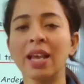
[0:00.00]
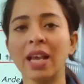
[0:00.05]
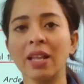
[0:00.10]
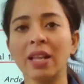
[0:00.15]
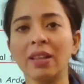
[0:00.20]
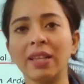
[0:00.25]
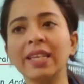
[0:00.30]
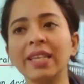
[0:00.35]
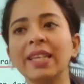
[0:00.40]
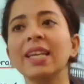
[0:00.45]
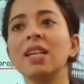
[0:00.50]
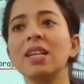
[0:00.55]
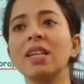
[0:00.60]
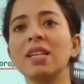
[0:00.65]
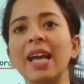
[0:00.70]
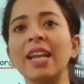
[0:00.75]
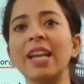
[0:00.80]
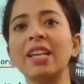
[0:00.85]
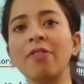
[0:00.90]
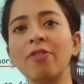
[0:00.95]
the guilt,
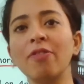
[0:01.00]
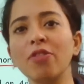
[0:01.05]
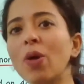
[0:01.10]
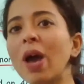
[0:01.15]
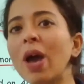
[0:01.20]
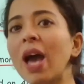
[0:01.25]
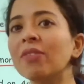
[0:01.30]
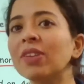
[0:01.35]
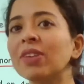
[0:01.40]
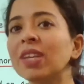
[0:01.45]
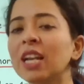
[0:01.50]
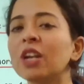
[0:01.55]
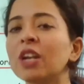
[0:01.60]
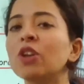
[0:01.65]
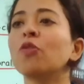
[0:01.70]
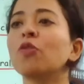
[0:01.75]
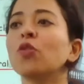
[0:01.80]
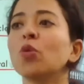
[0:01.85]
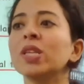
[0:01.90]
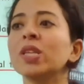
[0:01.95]
that if you have guilt
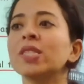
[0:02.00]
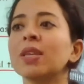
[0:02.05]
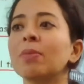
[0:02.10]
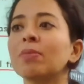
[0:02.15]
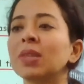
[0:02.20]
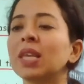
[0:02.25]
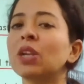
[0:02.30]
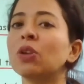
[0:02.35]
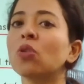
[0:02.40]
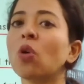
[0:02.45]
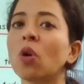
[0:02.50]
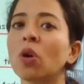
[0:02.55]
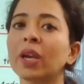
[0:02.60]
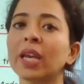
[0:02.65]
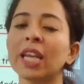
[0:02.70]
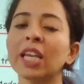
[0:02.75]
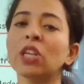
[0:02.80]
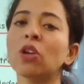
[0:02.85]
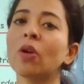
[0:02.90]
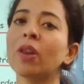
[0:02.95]
of doing something wrong
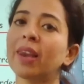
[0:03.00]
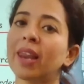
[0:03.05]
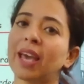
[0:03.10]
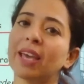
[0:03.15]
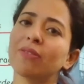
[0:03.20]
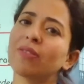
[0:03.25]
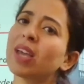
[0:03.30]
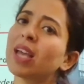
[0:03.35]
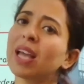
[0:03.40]
in your life,